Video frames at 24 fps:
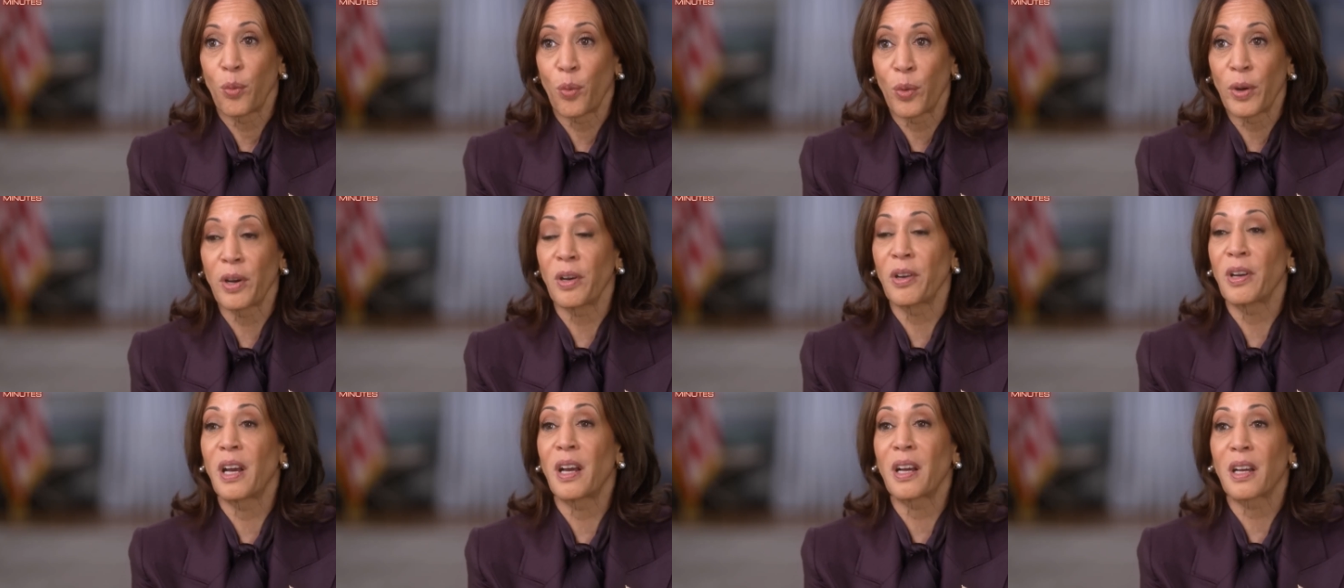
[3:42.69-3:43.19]

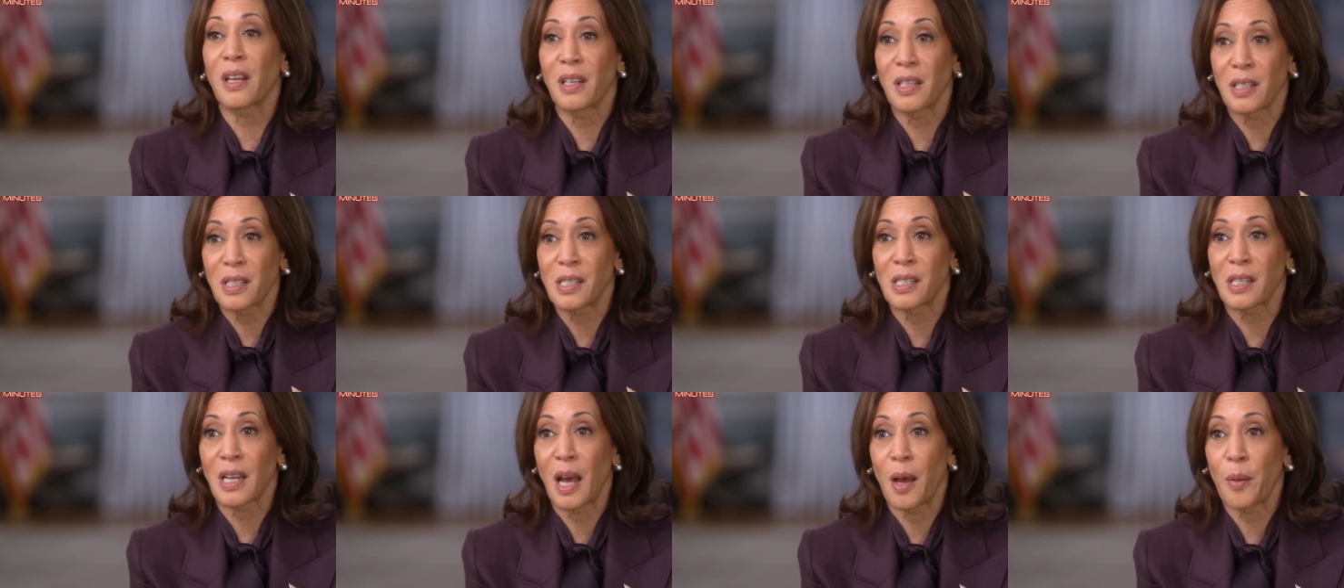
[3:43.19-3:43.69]
We're not going
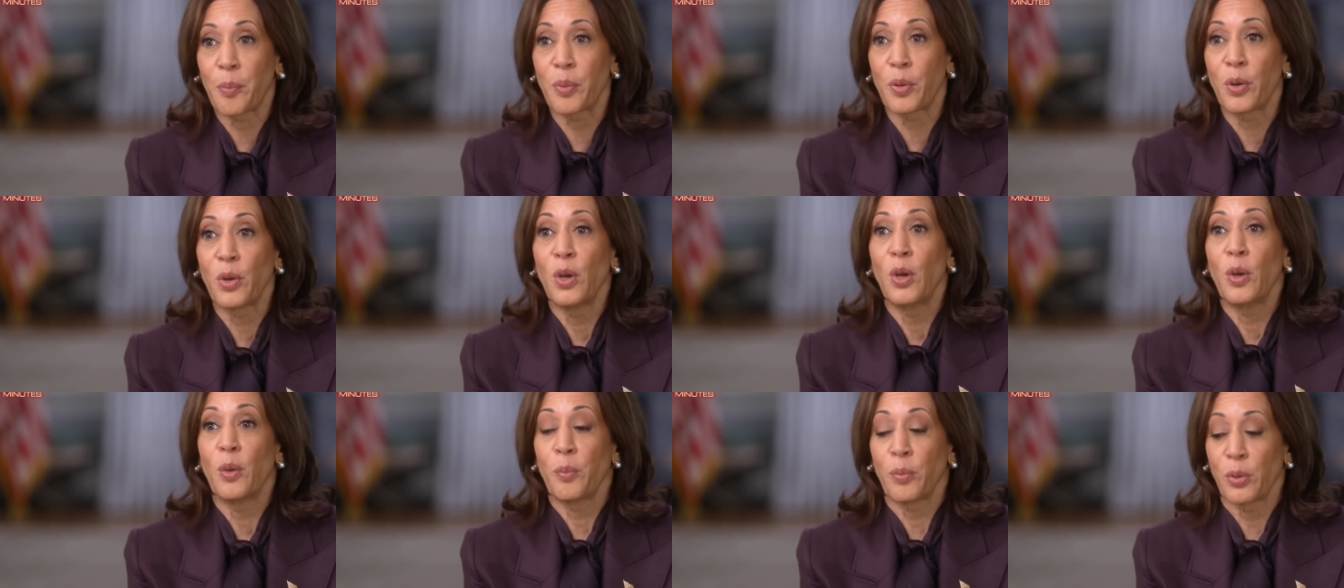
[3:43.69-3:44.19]
to stop
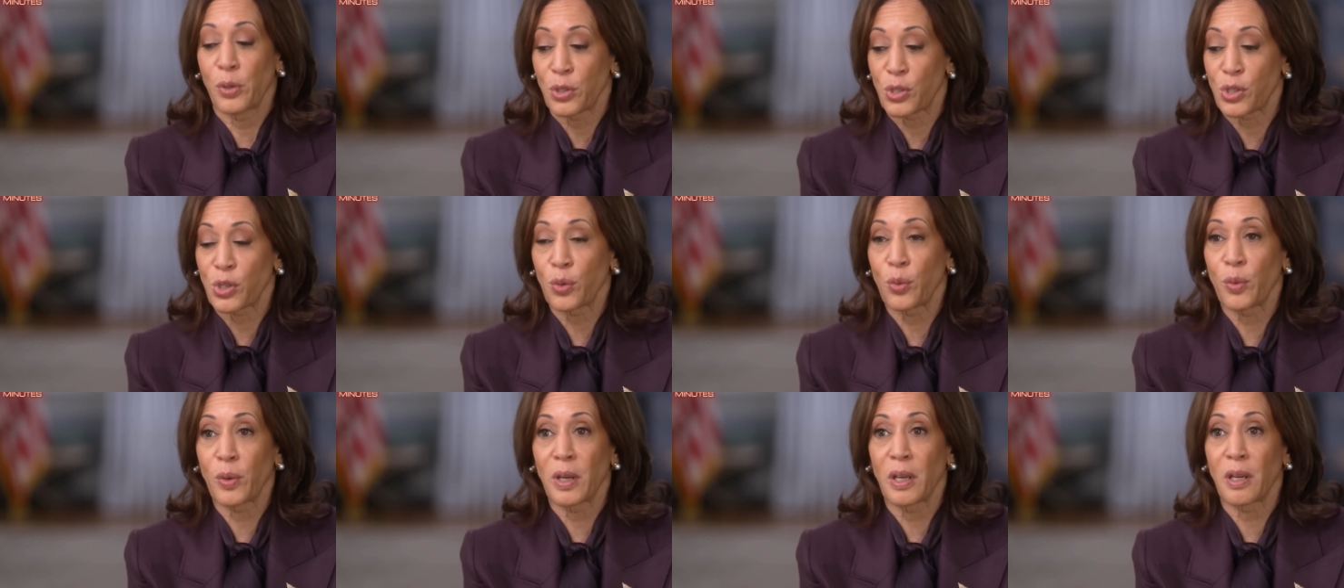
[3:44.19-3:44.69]

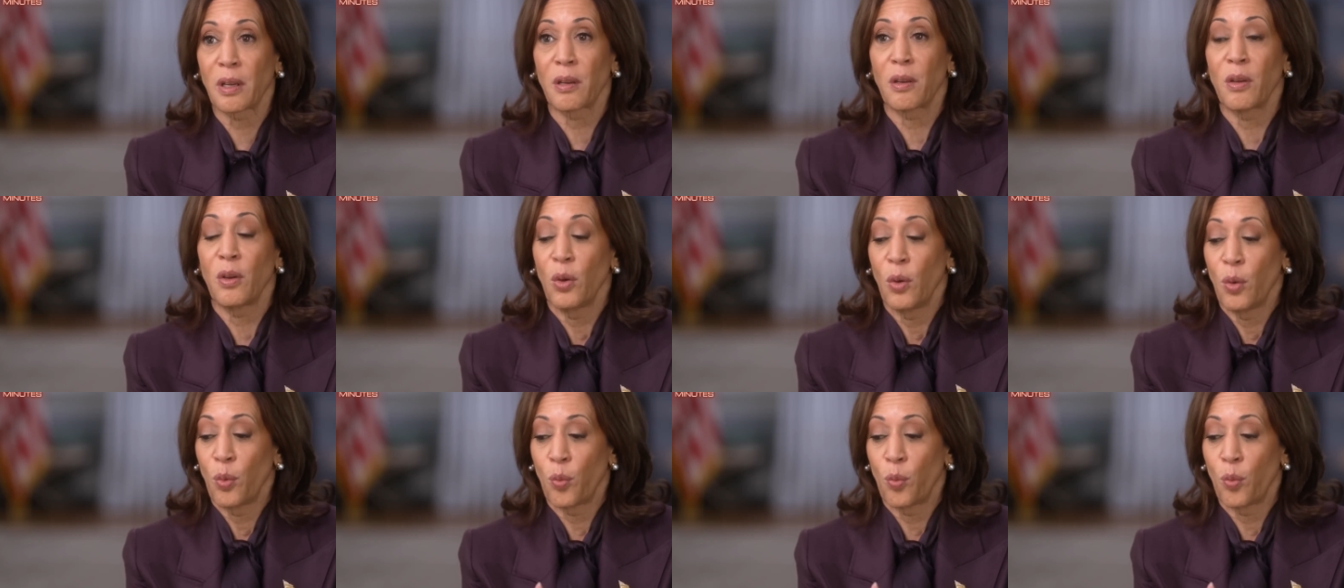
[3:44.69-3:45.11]
pursuing